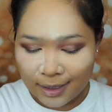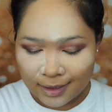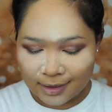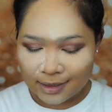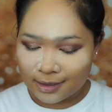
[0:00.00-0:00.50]

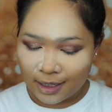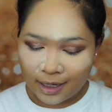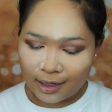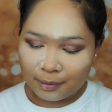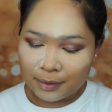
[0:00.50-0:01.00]
It's the
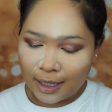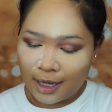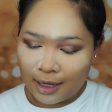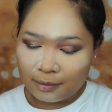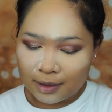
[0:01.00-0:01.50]
same
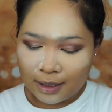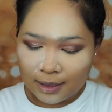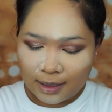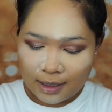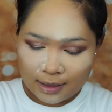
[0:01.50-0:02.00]
damn
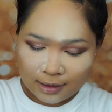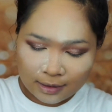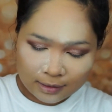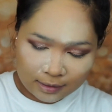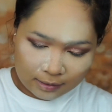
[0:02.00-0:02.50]
thing,
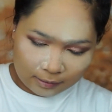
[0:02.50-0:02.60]
guys.